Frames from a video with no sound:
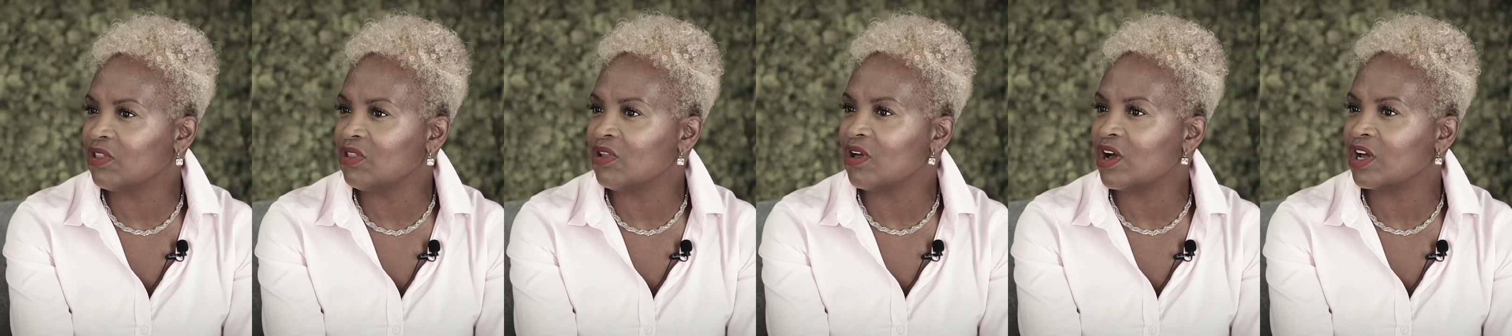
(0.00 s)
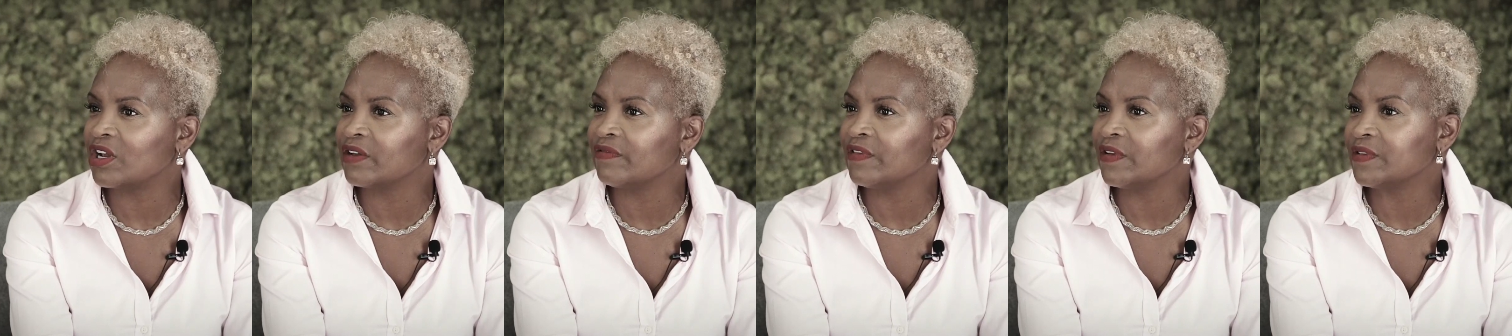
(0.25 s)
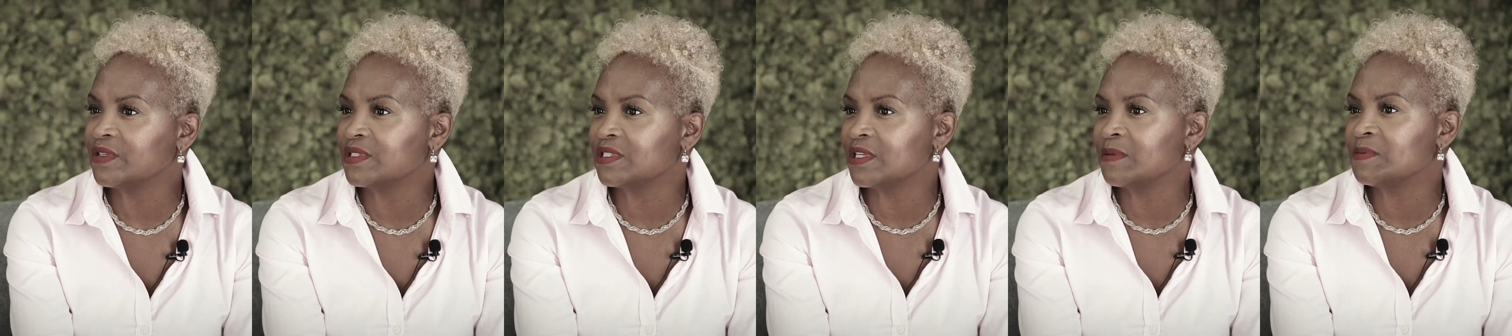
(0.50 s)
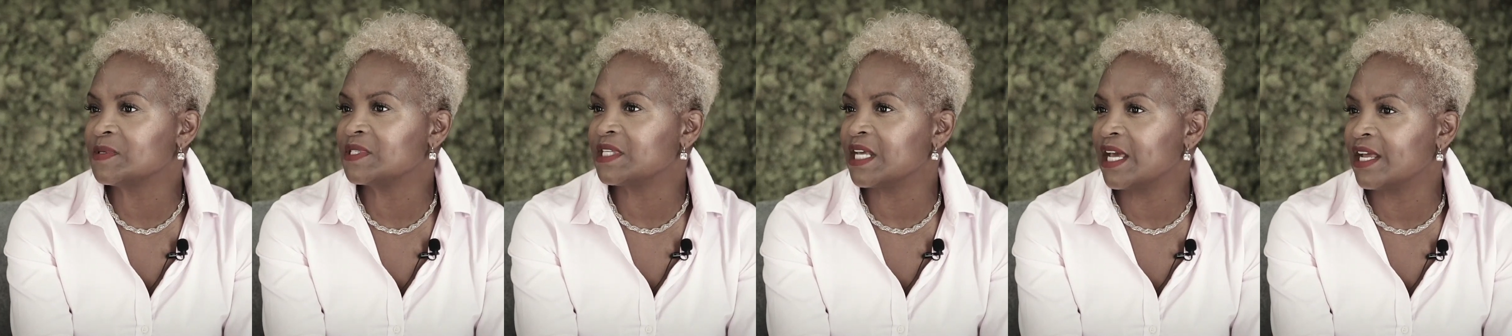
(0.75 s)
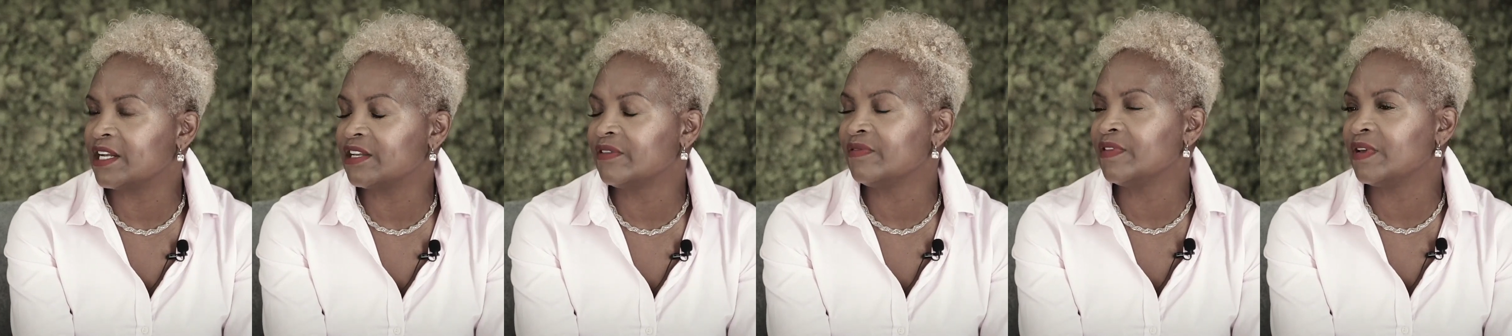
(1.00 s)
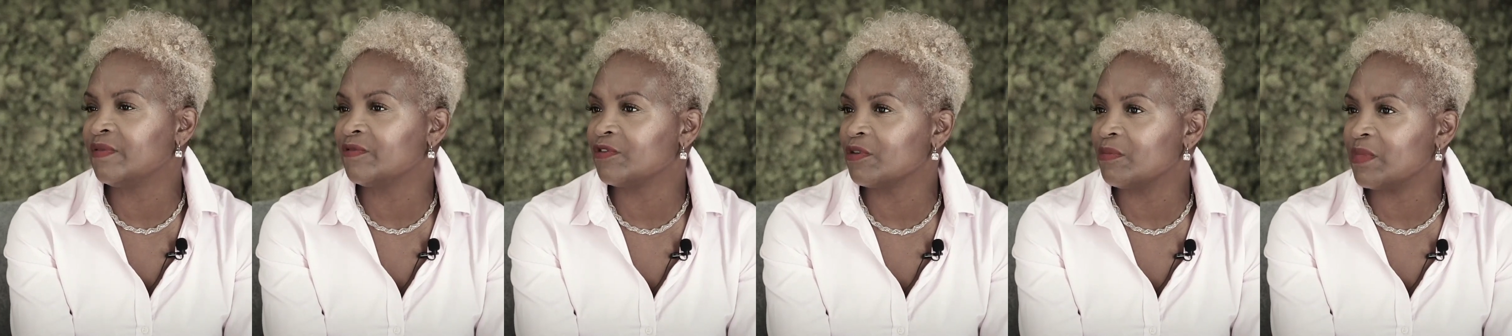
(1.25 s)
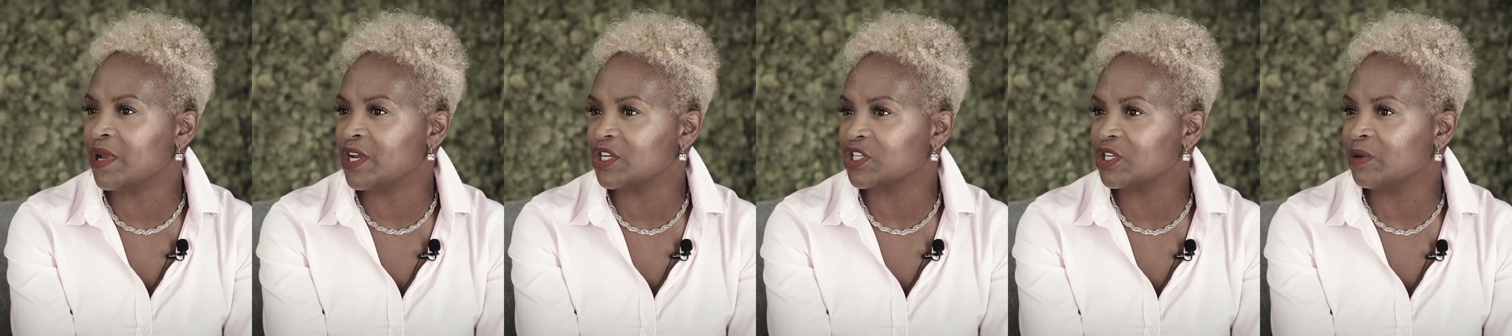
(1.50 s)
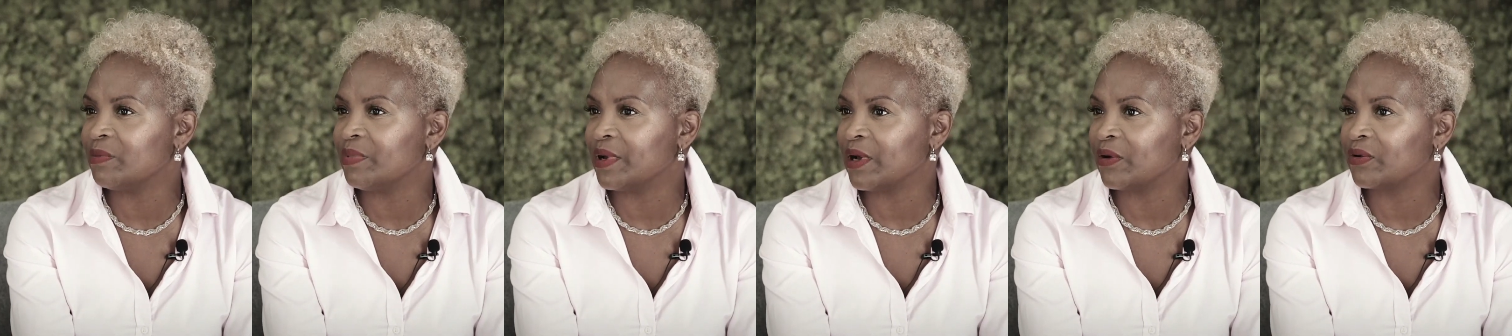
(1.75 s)
a lot of substantive
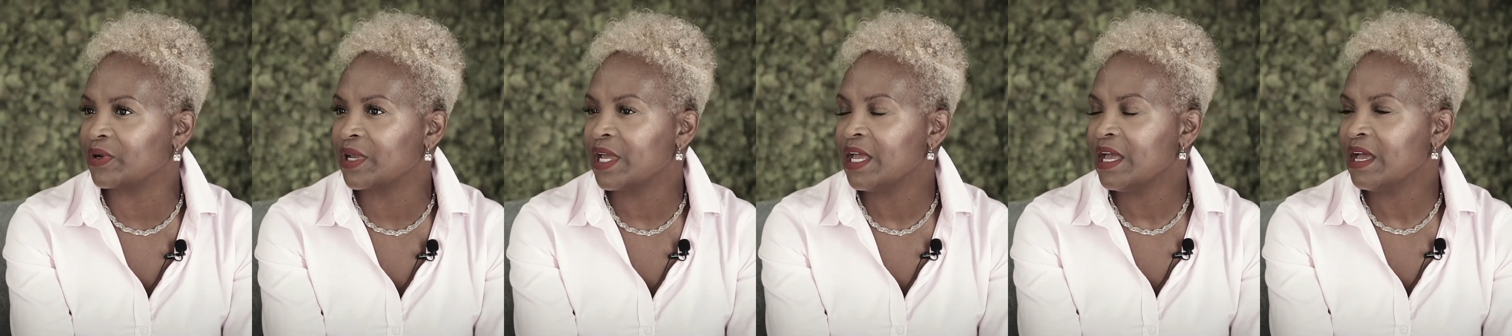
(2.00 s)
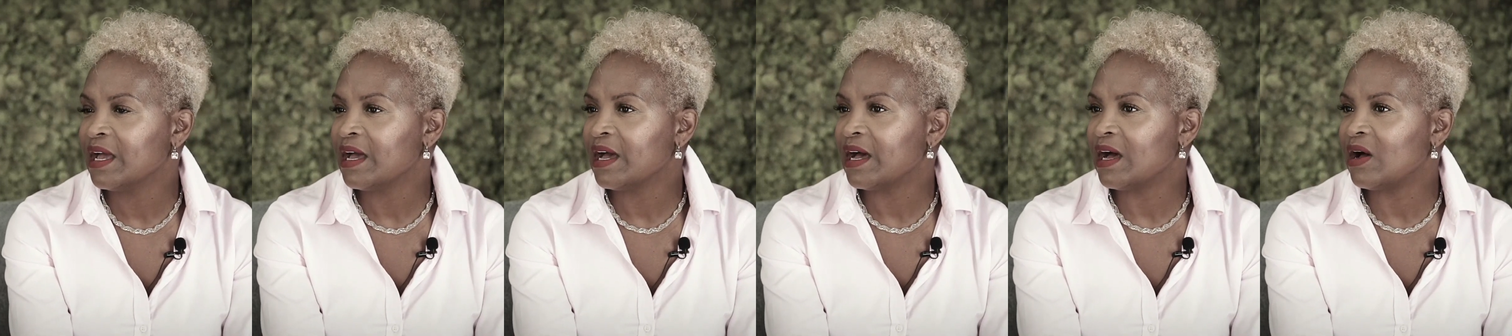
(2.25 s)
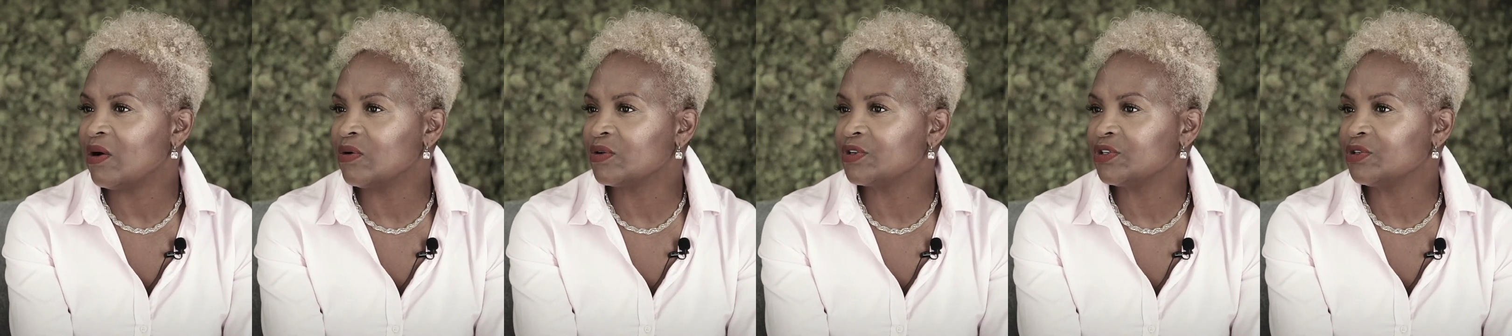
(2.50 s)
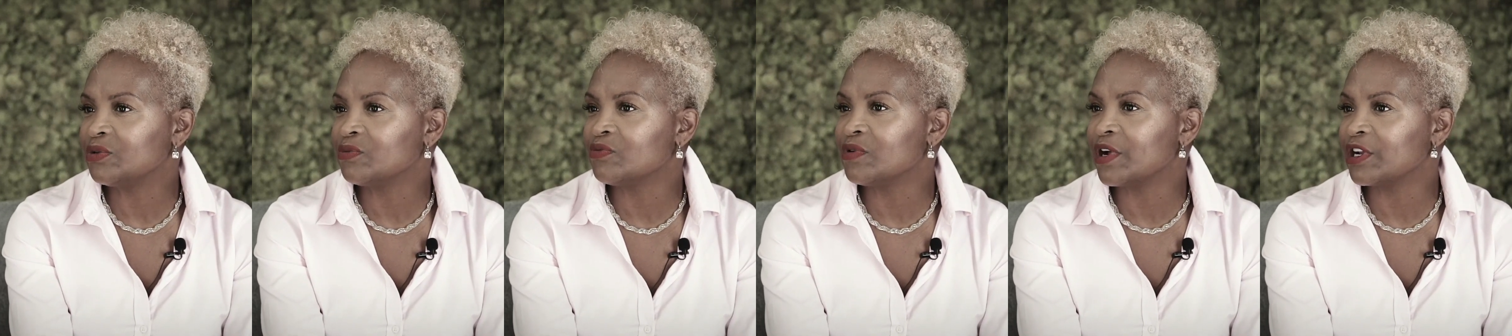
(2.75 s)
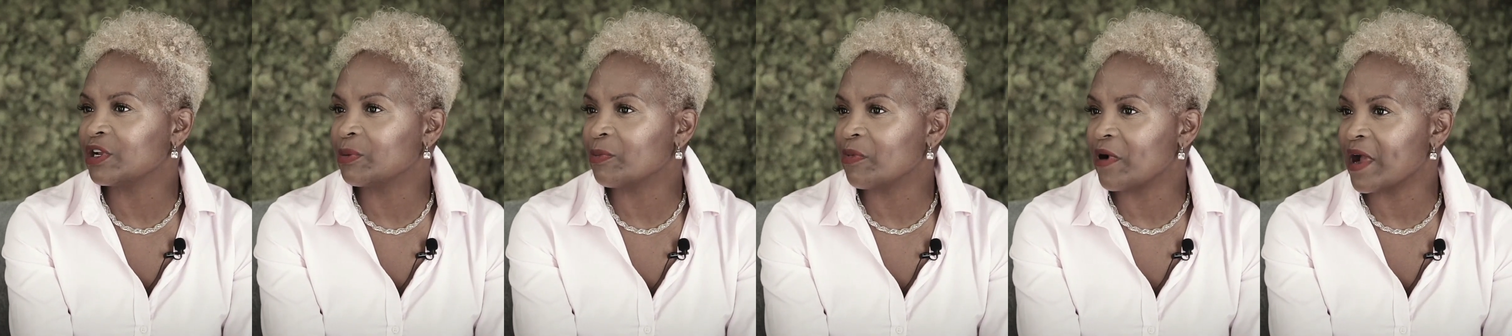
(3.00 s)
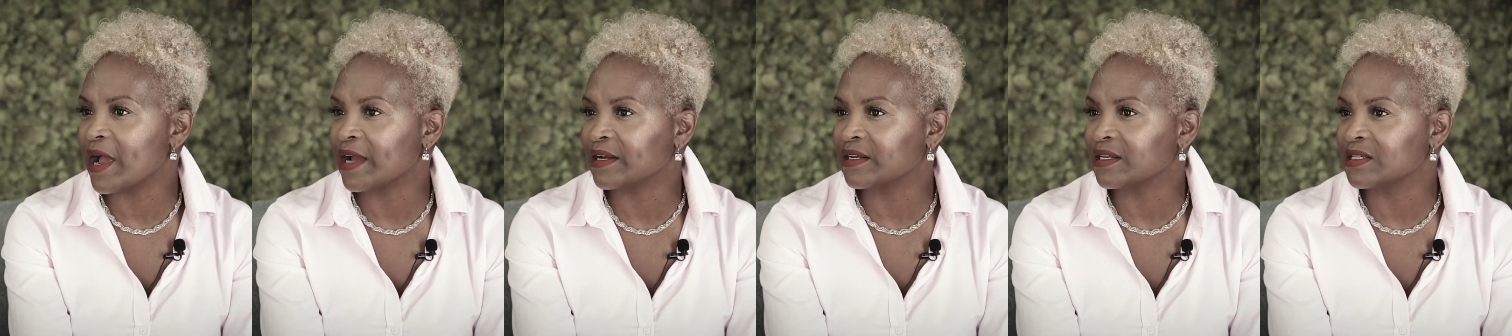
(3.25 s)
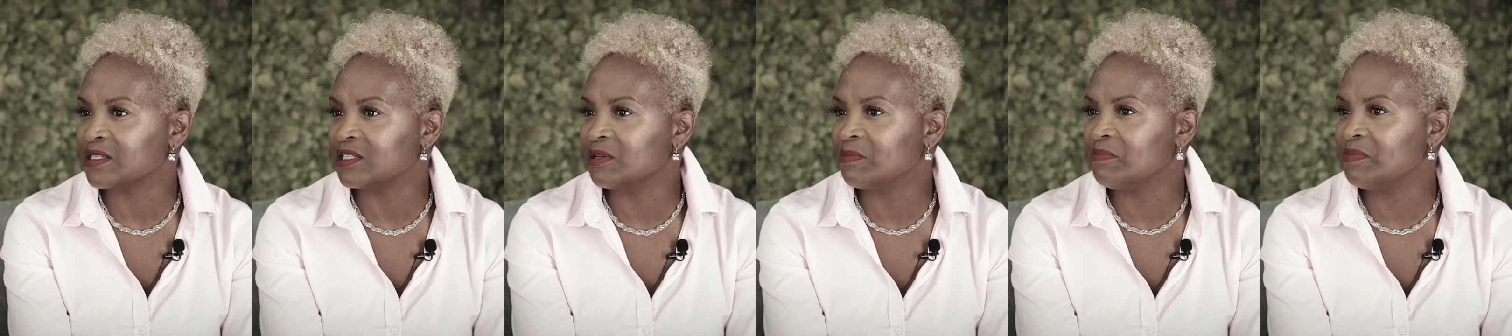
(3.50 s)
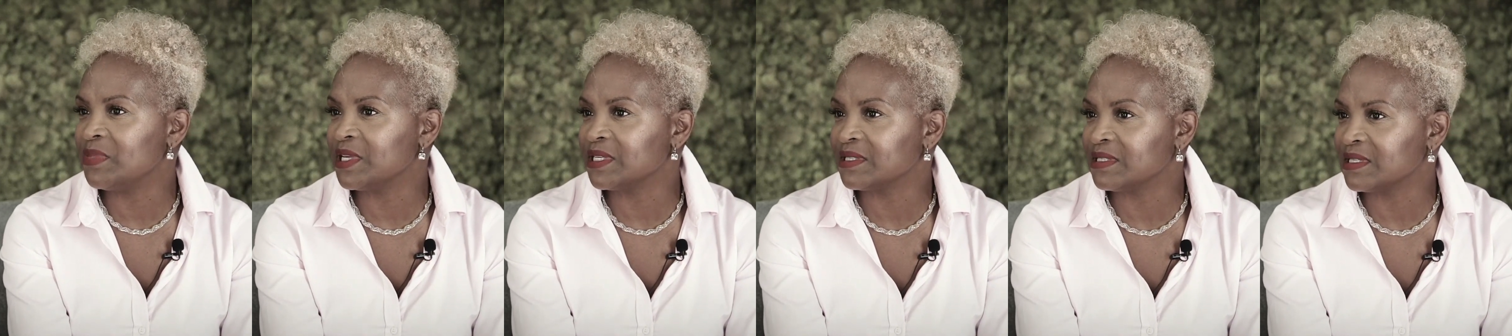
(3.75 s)
information about how to run a practice, the
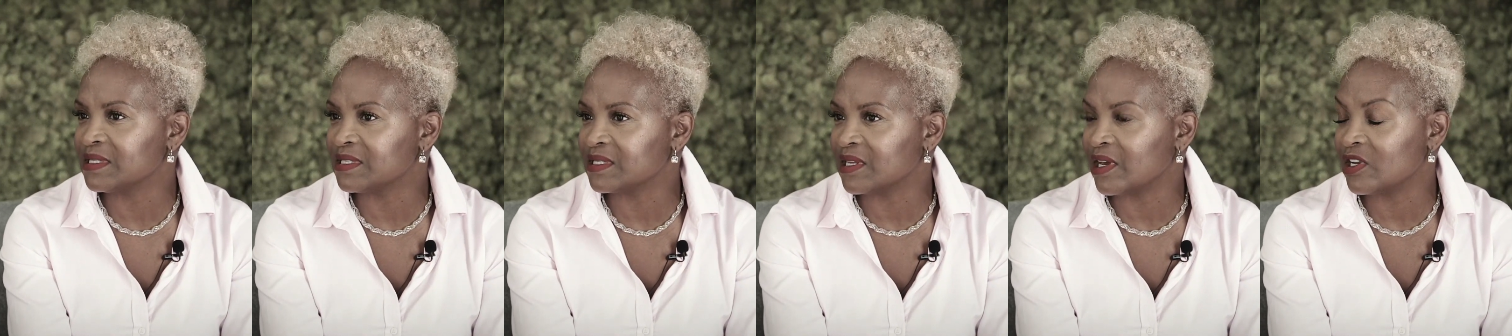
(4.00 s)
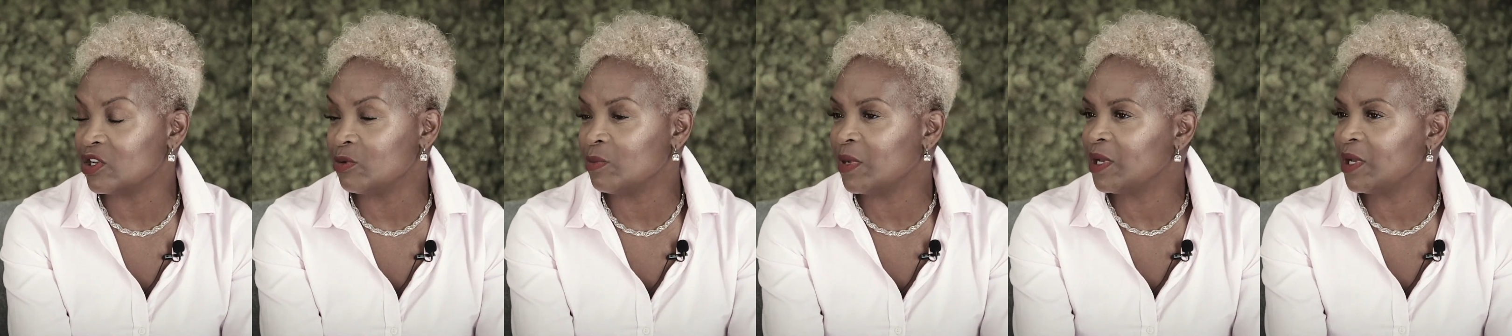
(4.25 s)
business side.